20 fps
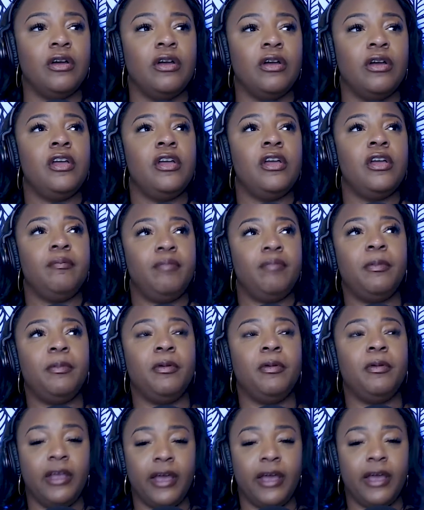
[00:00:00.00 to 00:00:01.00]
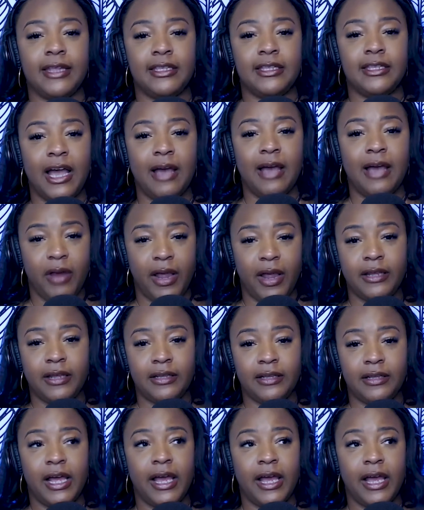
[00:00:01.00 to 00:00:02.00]
People look at Tom Brady as
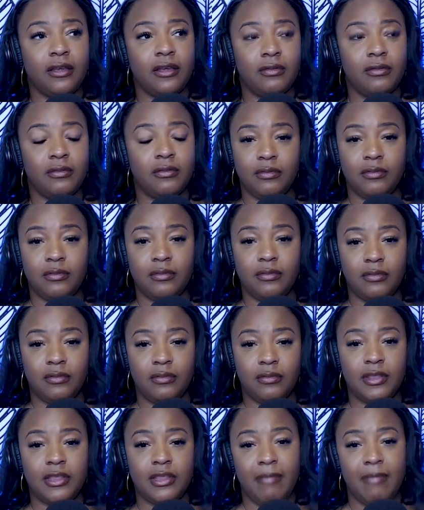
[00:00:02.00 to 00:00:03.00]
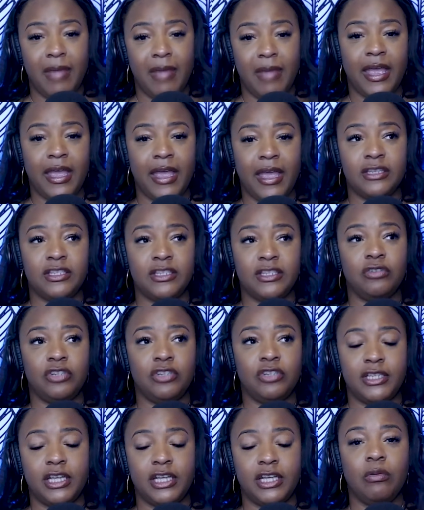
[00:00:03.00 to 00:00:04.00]
like the man. So
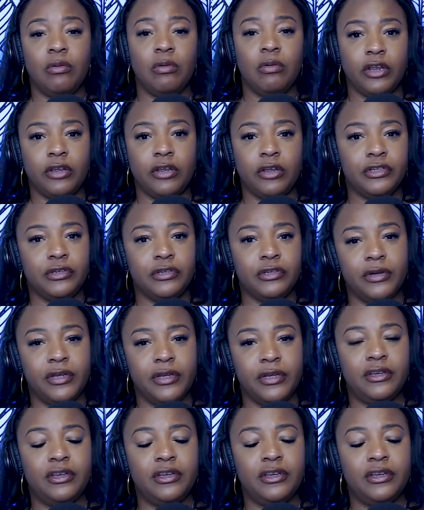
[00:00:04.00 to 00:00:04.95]
Giselle, what are you doing?